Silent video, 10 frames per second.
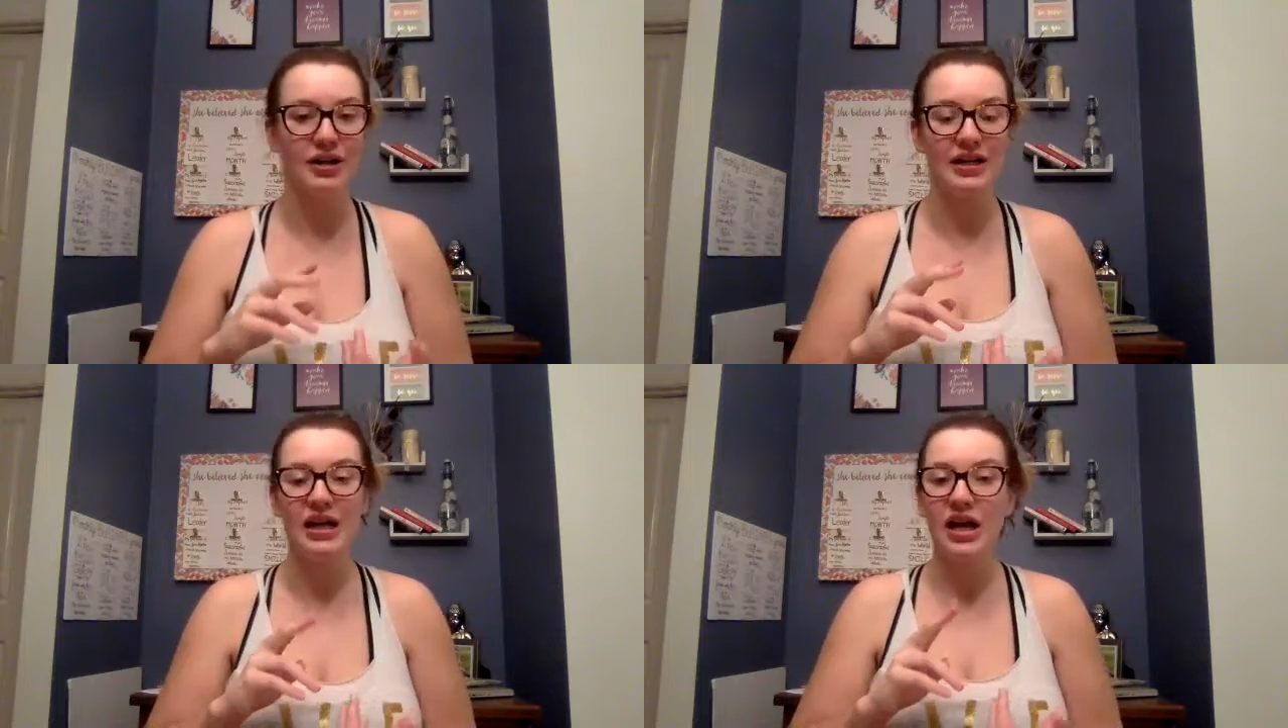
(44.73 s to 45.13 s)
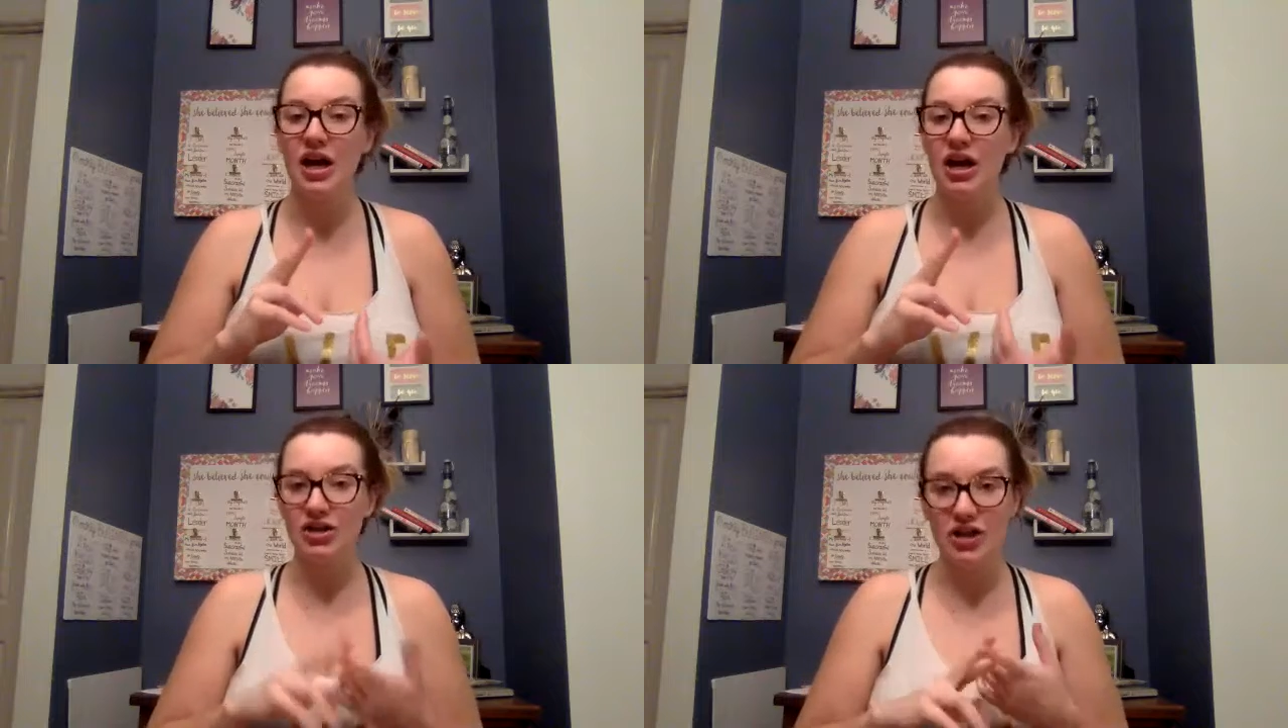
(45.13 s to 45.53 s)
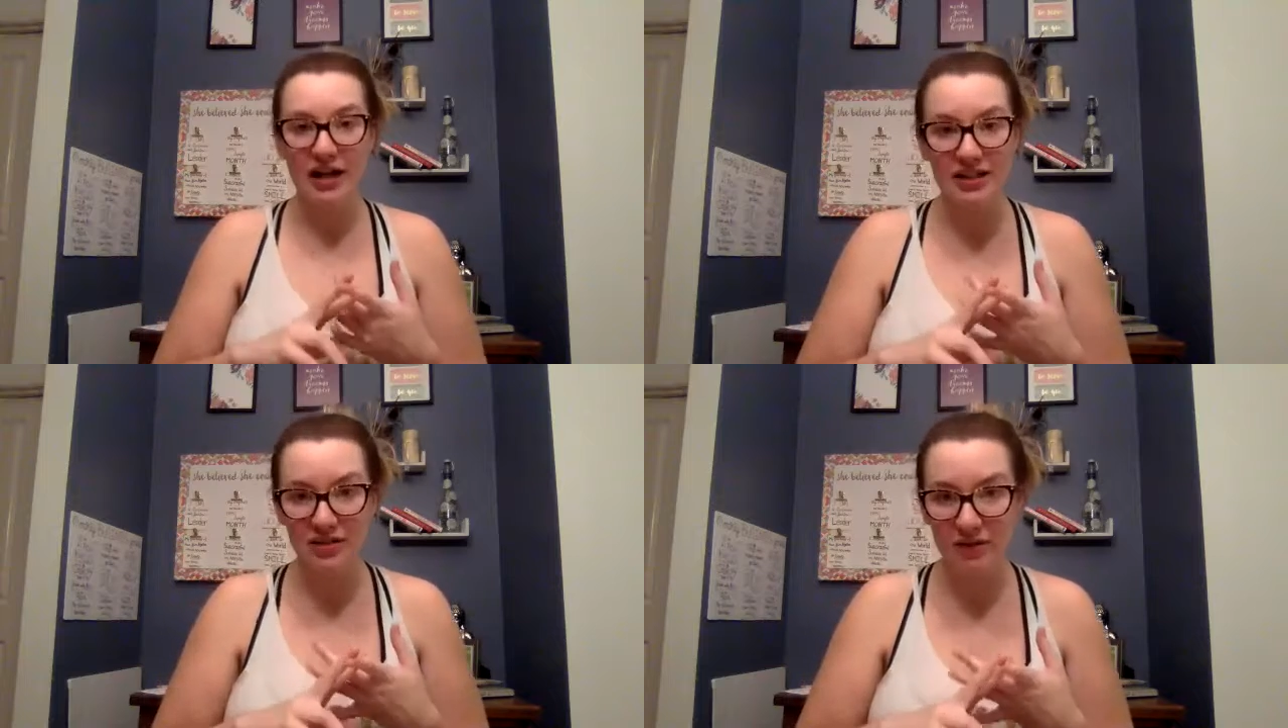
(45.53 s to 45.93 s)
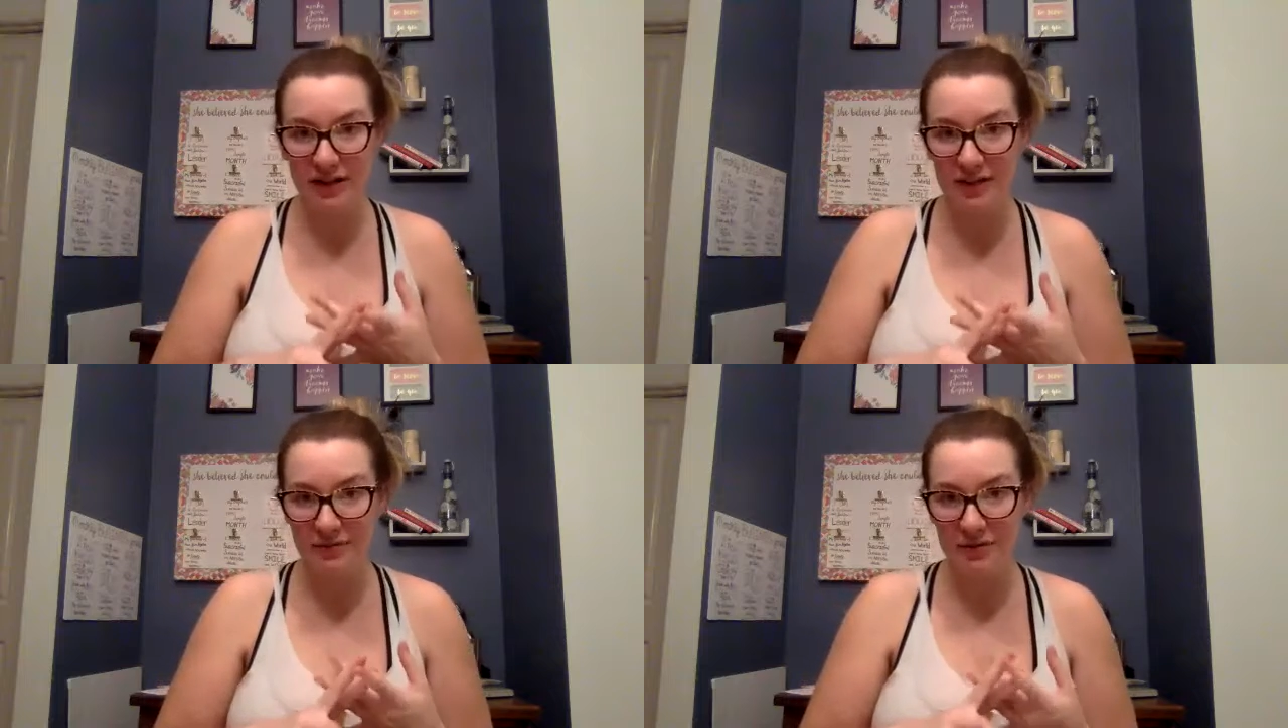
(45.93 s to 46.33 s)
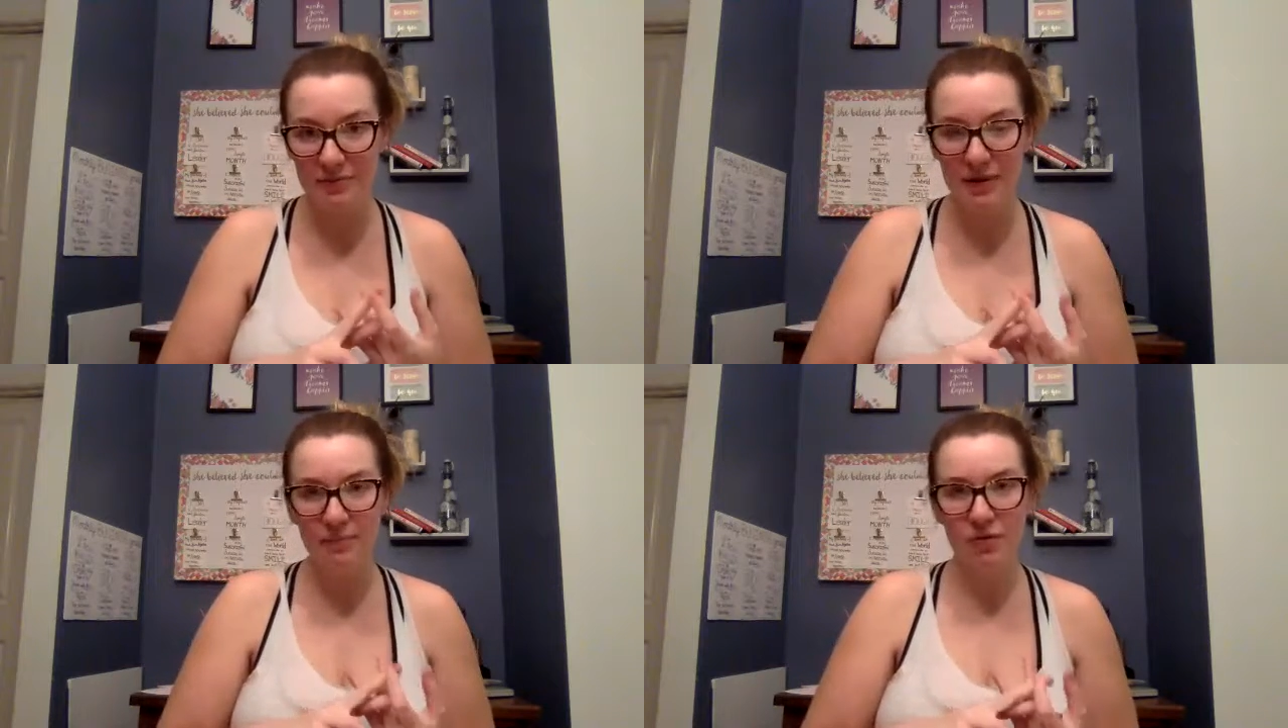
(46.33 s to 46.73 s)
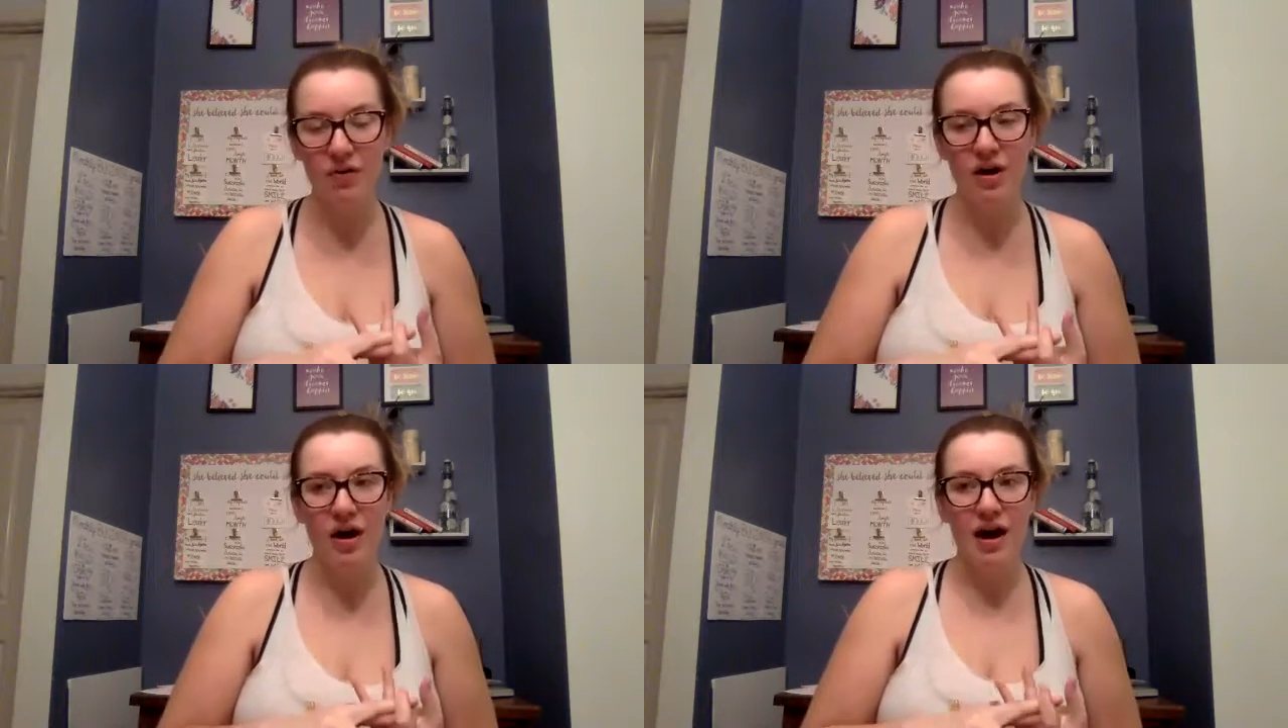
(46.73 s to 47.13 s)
and attracting the right types of people,